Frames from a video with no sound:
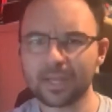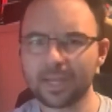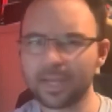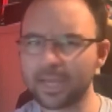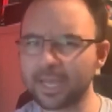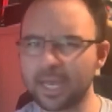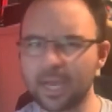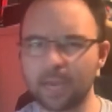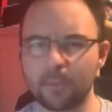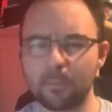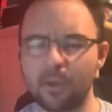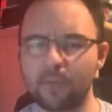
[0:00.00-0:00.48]

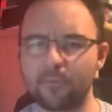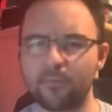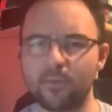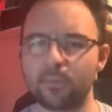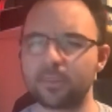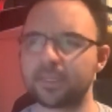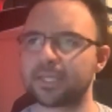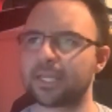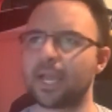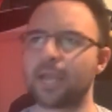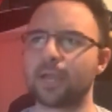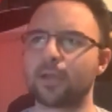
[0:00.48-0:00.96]
I can't remember if
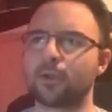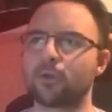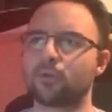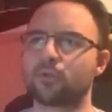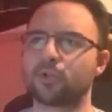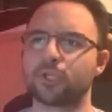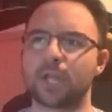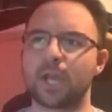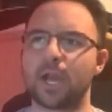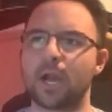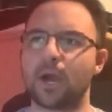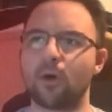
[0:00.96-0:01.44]
it was Hanko
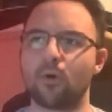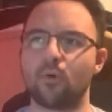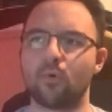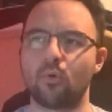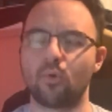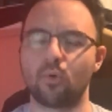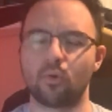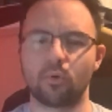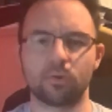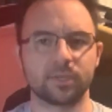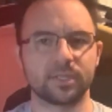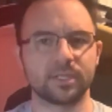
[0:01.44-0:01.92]
Chow
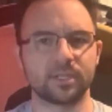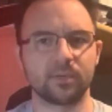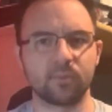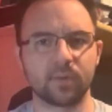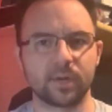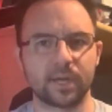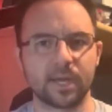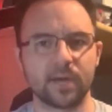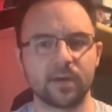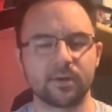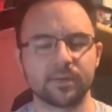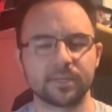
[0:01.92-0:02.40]
or
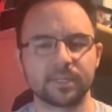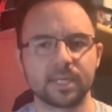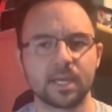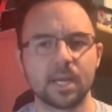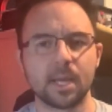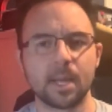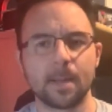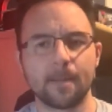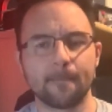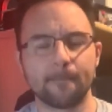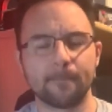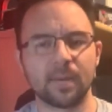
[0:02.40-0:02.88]
someone else,
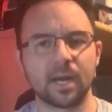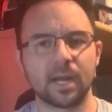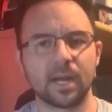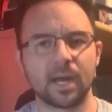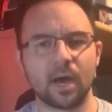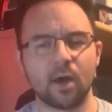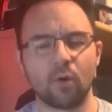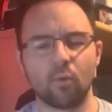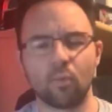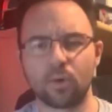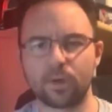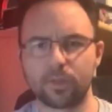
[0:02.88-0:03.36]

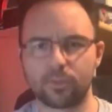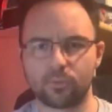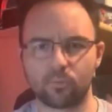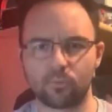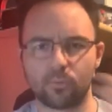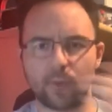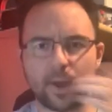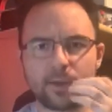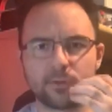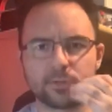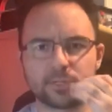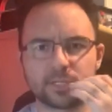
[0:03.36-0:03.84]
but one of the
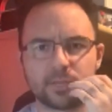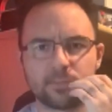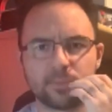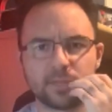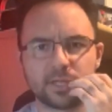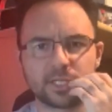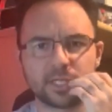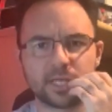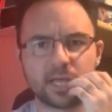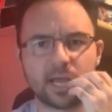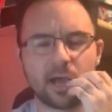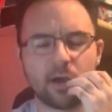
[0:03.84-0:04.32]
writers had
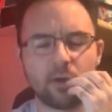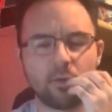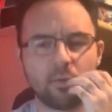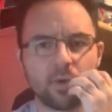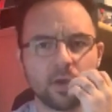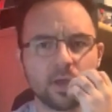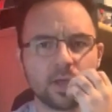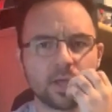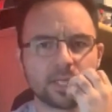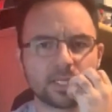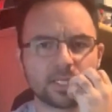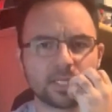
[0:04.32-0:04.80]
mentioned
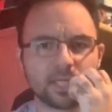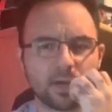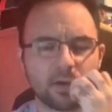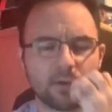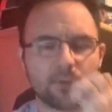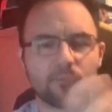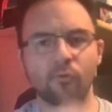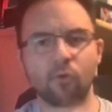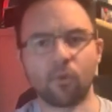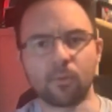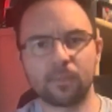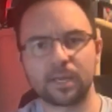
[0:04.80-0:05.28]
how
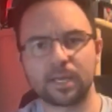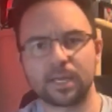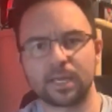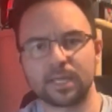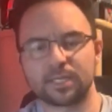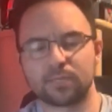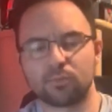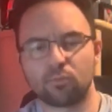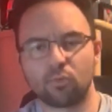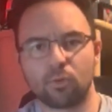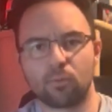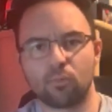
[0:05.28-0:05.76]
Terraforming
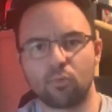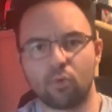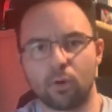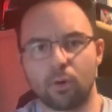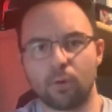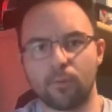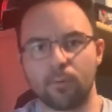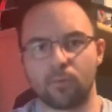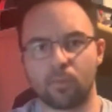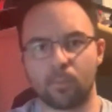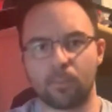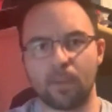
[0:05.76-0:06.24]
gets more and
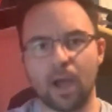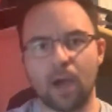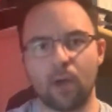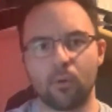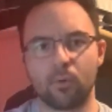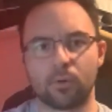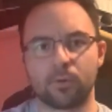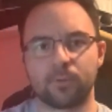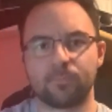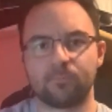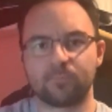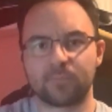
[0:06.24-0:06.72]
more
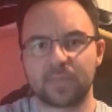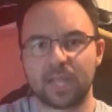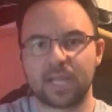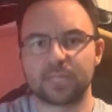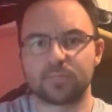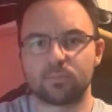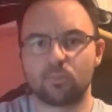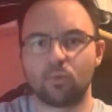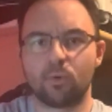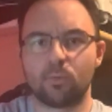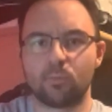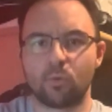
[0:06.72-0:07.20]
overpowered
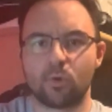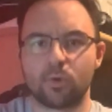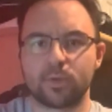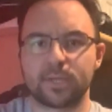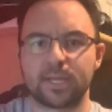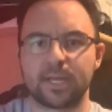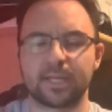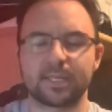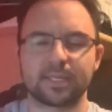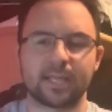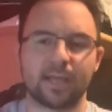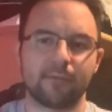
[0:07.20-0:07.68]
as more and more
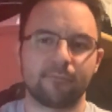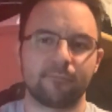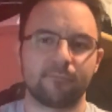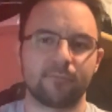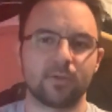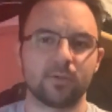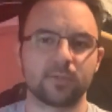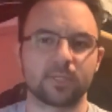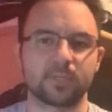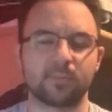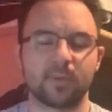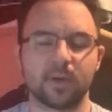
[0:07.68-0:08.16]
decks have
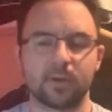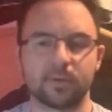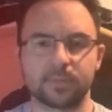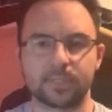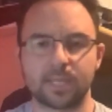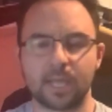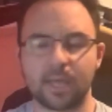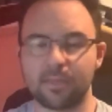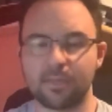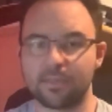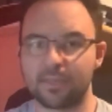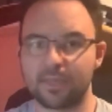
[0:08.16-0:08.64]
field
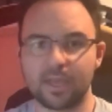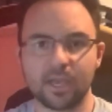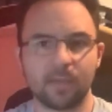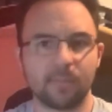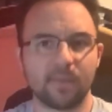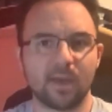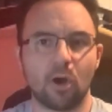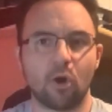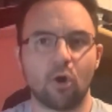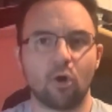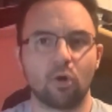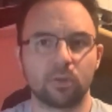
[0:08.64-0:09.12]
spells. And think
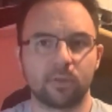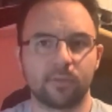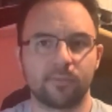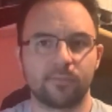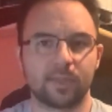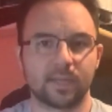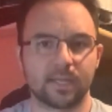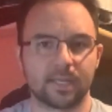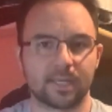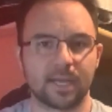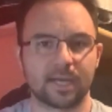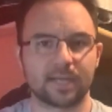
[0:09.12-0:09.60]
about all
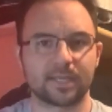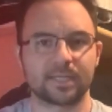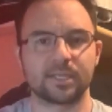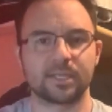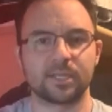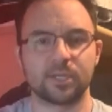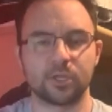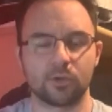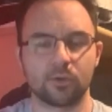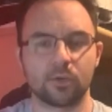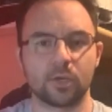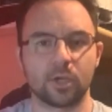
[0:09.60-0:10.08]
of the decks
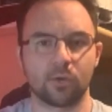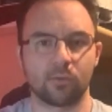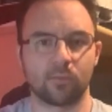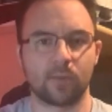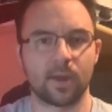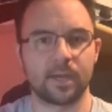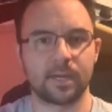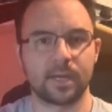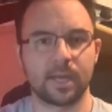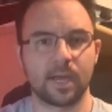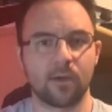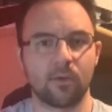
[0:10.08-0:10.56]
in Yu-Gi-Oh!
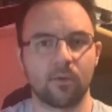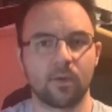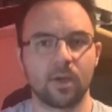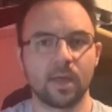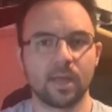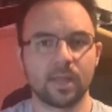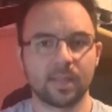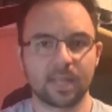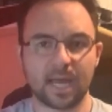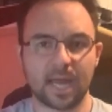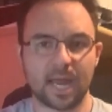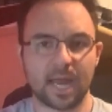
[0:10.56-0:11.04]
Right now
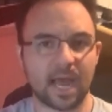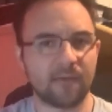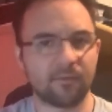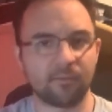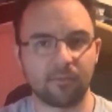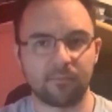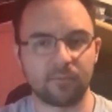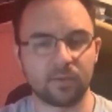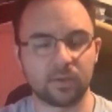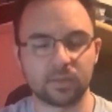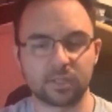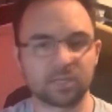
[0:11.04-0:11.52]
that have
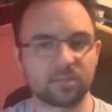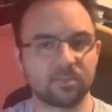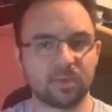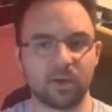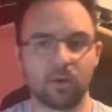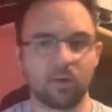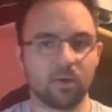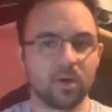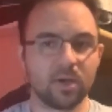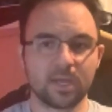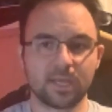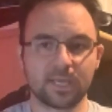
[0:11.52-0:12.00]
a field
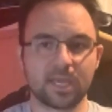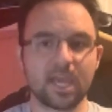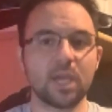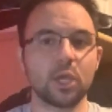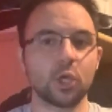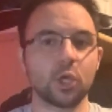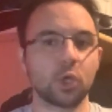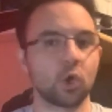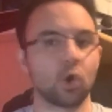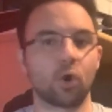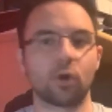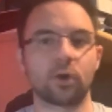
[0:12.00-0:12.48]
spell.
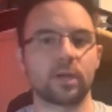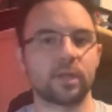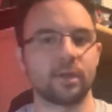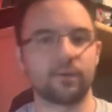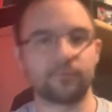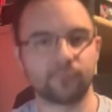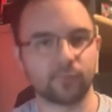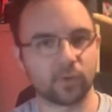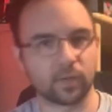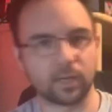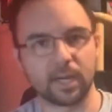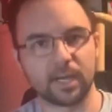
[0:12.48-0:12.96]
Gate
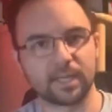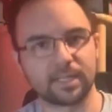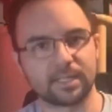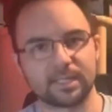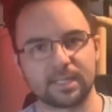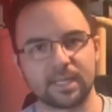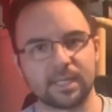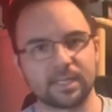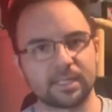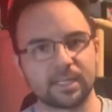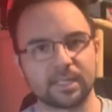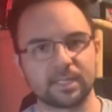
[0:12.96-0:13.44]
Guardian, for God's
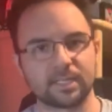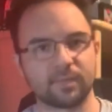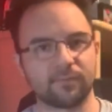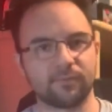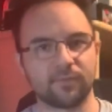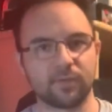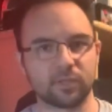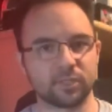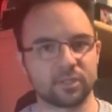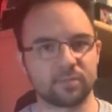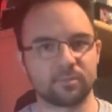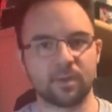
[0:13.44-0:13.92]
sakes, has a
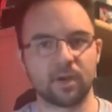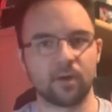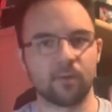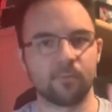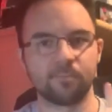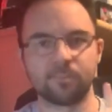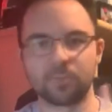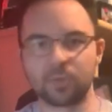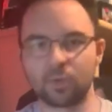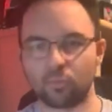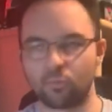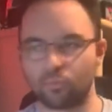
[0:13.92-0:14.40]
field spell.